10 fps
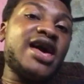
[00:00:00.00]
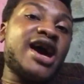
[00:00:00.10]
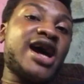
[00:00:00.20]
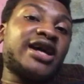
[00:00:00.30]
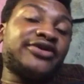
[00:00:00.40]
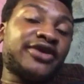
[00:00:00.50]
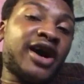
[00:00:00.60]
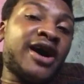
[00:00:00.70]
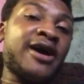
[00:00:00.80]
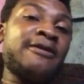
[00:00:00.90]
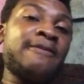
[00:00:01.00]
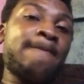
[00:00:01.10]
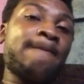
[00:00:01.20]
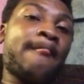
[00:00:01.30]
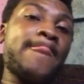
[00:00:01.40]
at a time,
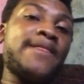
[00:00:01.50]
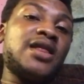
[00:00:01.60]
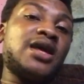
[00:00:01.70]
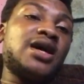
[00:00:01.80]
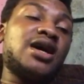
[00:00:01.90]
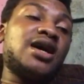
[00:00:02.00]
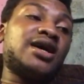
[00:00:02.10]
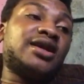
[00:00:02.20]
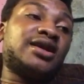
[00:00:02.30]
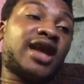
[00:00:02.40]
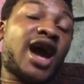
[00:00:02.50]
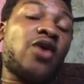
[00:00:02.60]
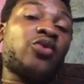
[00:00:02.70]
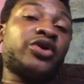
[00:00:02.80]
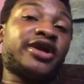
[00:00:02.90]

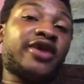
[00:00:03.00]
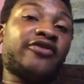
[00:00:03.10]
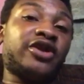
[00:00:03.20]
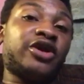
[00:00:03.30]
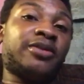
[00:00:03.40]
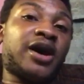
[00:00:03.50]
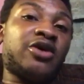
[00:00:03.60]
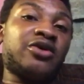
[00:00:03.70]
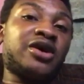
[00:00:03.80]
that would definitely help out,